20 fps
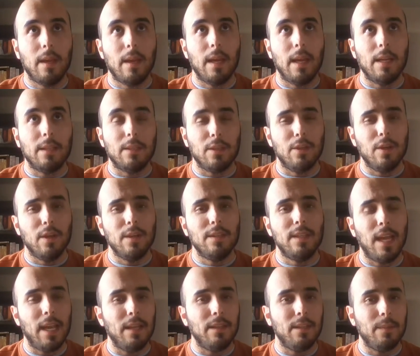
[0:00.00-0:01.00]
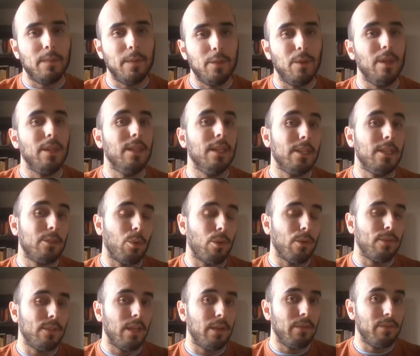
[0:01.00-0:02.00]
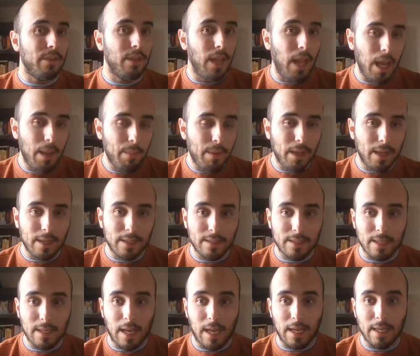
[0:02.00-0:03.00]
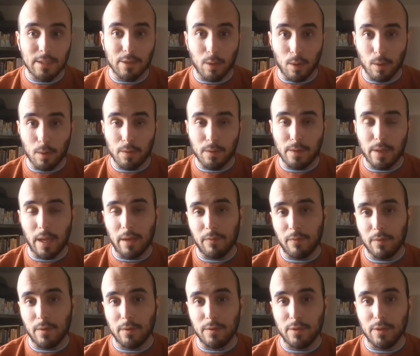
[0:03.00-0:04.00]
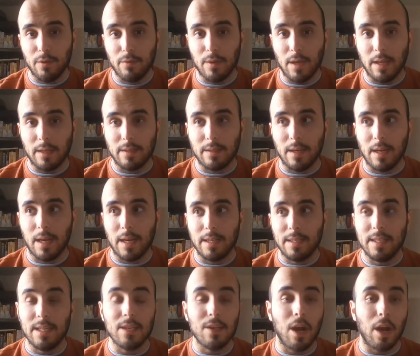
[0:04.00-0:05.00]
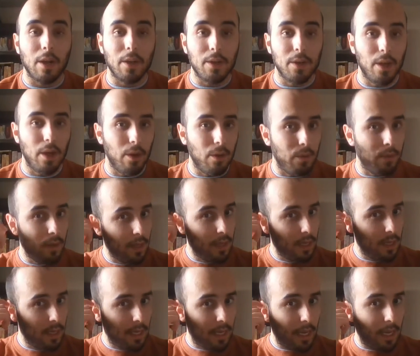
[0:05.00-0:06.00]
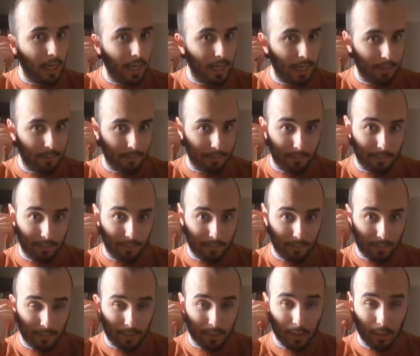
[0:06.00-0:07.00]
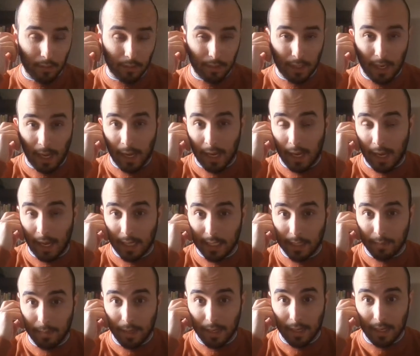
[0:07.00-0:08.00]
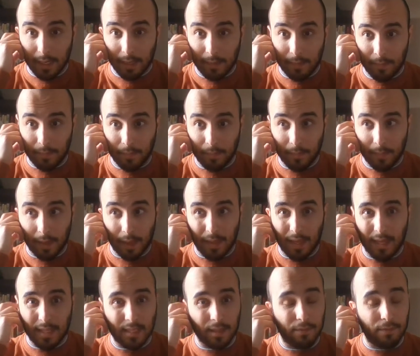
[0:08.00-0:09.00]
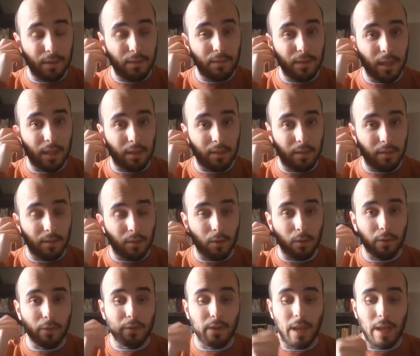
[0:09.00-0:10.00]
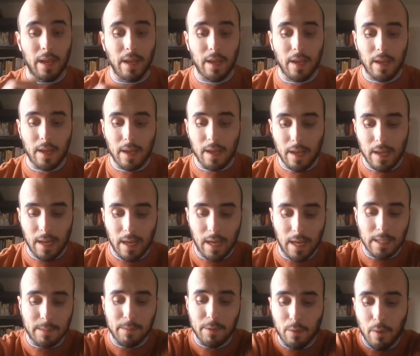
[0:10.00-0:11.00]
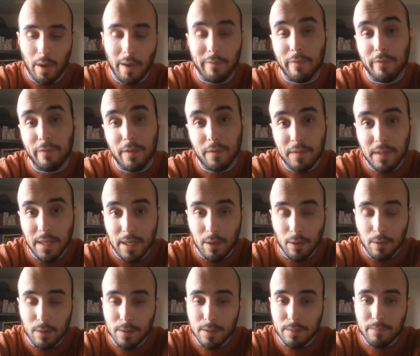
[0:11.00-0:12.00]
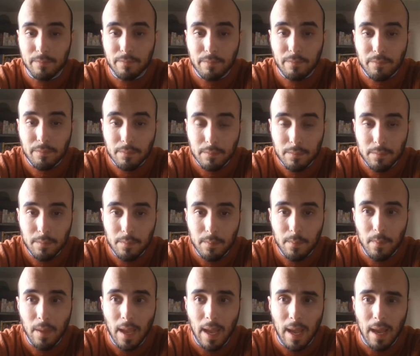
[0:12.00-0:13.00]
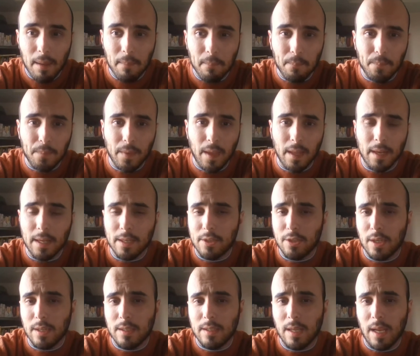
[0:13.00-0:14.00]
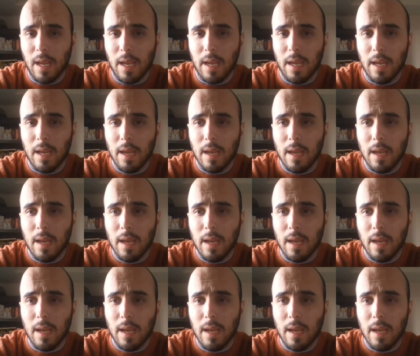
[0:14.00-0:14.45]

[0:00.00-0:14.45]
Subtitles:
it's a good day to be doing this sort of stuff today, because today is Earth Day, for those of you that did not know. So today has been, I think it's the 50th Earth Day. It's been going on for 50 years. And it's just a